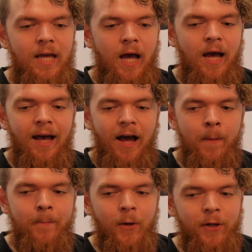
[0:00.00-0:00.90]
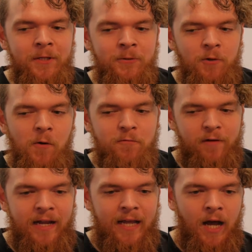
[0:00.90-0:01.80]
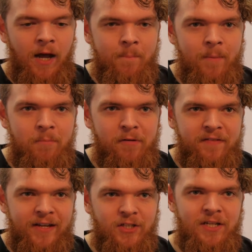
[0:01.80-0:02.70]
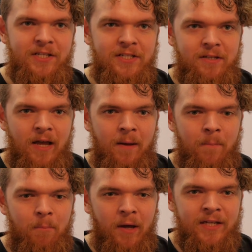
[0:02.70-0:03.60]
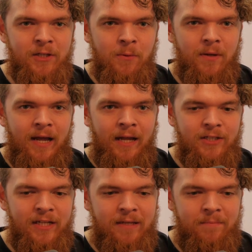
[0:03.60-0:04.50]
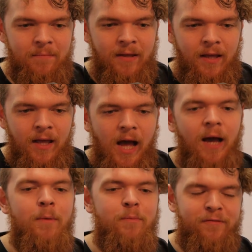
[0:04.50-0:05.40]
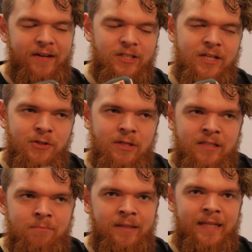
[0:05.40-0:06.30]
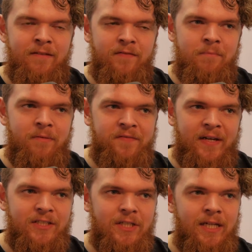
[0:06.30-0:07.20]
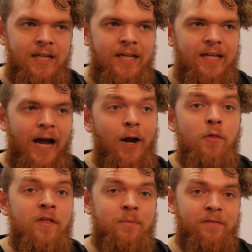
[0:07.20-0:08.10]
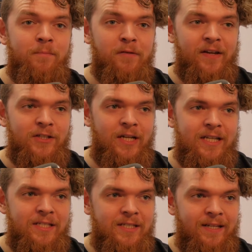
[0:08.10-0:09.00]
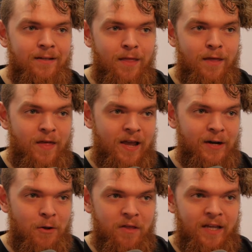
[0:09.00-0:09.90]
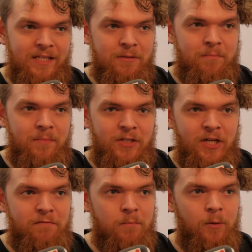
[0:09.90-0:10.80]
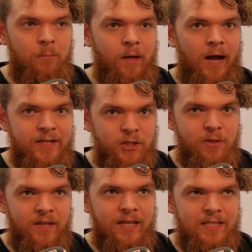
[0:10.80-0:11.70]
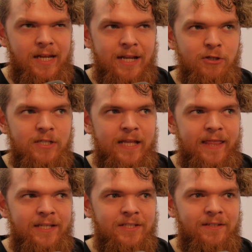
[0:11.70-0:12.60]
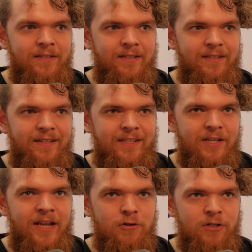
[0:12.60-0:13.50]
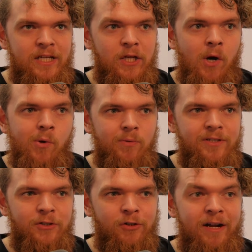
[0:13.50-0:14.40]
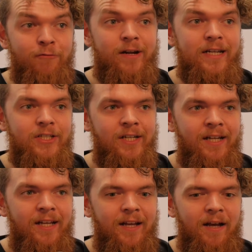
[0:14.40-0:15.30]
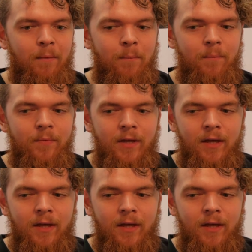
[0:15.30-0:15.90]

I'm not a control freak. I'm a perfectionist, but I don't actually... I'm a perfectionist who doesn't believe in perfection. I don't think perfection is a thing. I don't think it's achievable, but I do think it's an interesting thing it's an interesting goal to try and reach. And